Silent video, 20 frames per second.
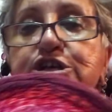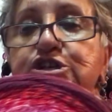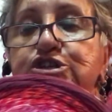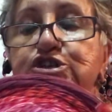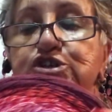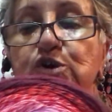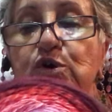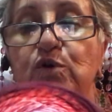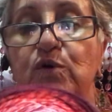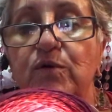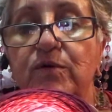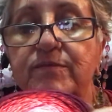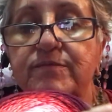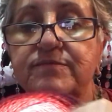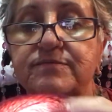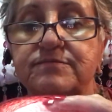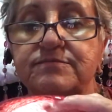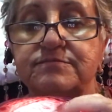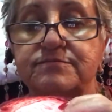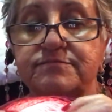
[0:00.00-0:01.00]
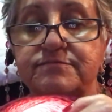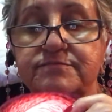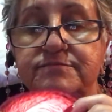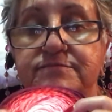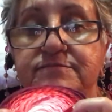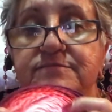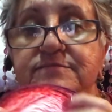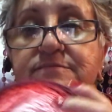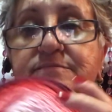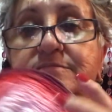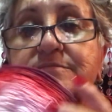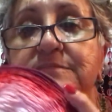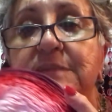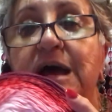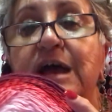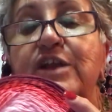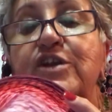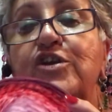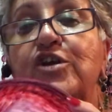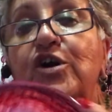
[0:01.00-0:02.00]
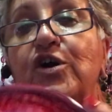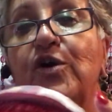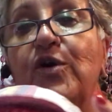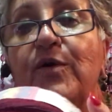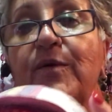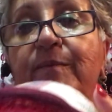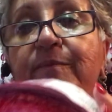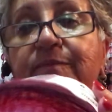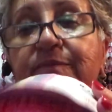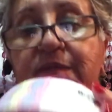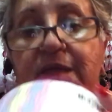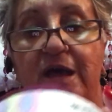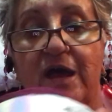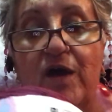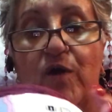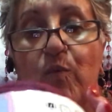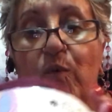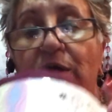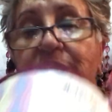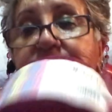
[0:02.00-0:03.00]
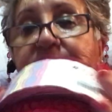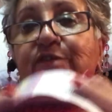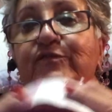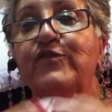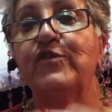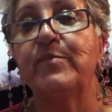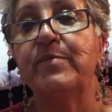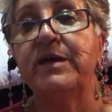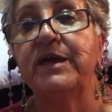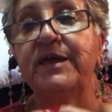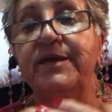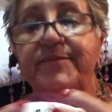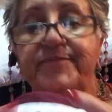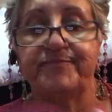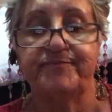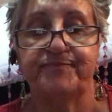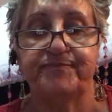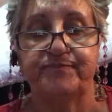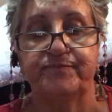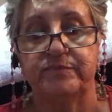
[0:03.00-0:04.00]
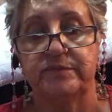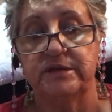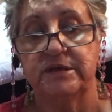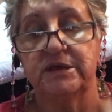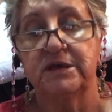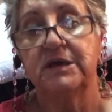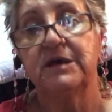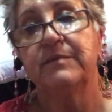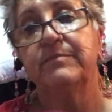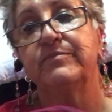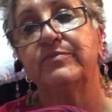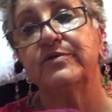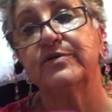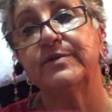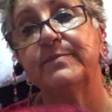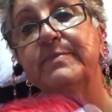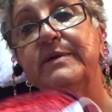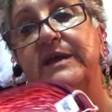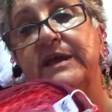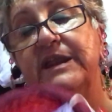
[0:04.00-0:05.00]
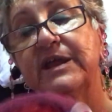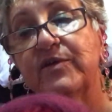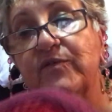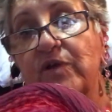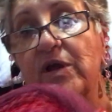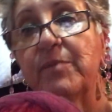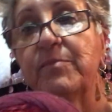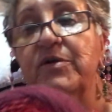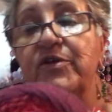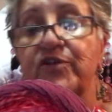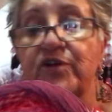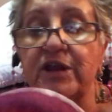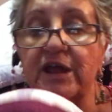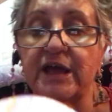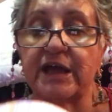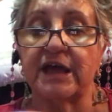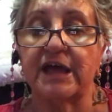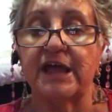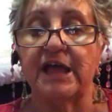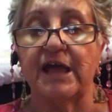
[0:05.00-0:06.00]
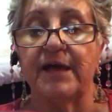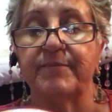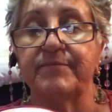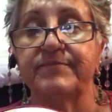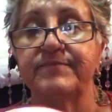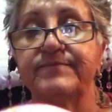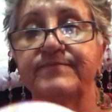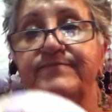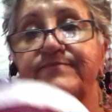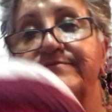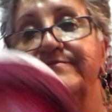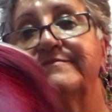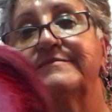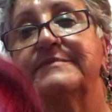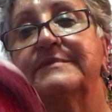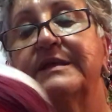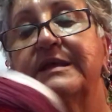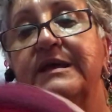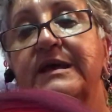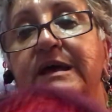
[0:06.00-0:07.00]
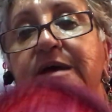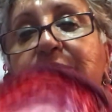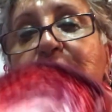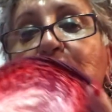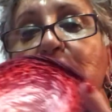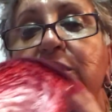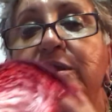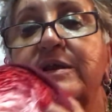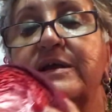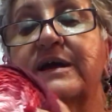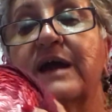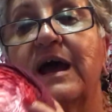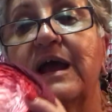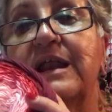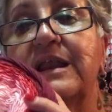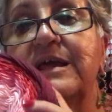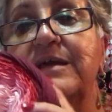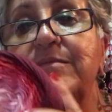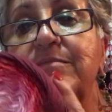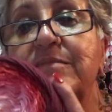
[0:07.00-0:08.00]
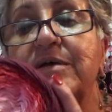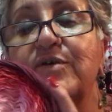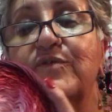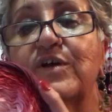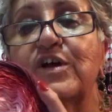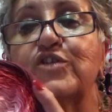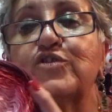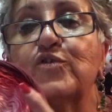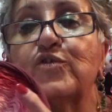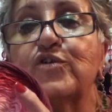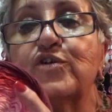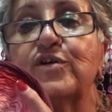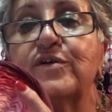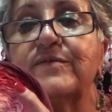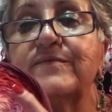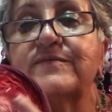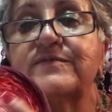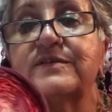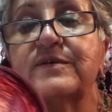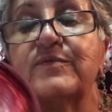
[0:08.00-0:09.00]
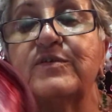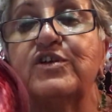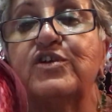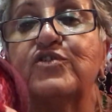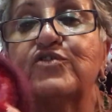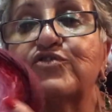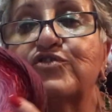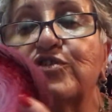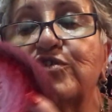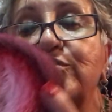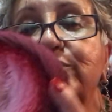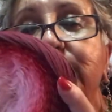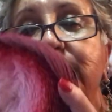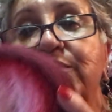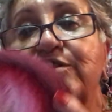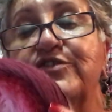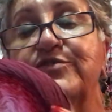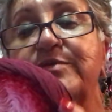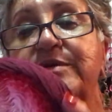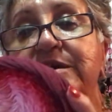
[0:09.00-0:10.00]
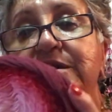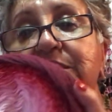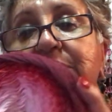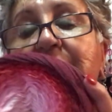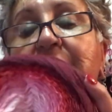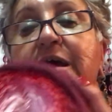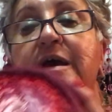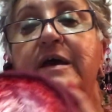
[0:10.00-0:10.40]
So I know I wanted it for me. When being a grandmother like I am, when Kylie, my granddaughter, 7 years old, tells me,